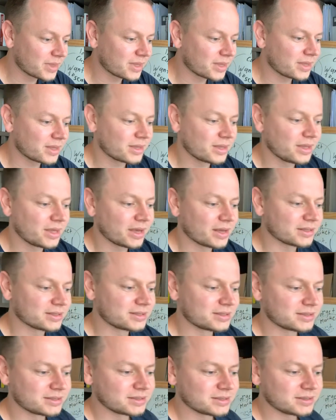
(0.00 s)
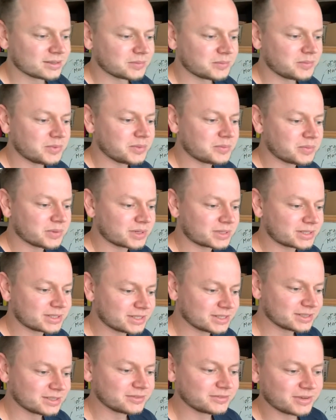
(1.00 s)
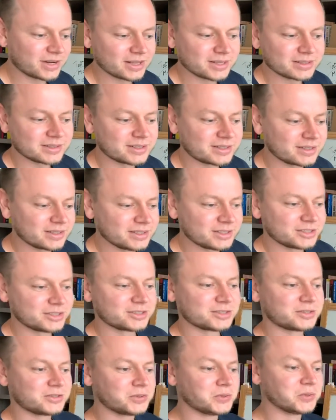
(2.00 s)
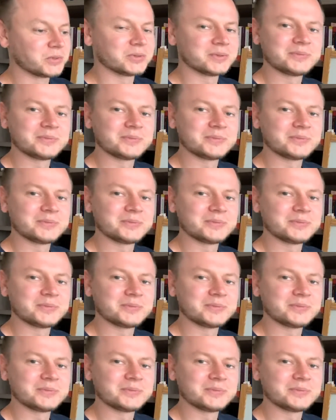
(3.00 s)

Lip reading: Yes, people are still defining their niche. Cool.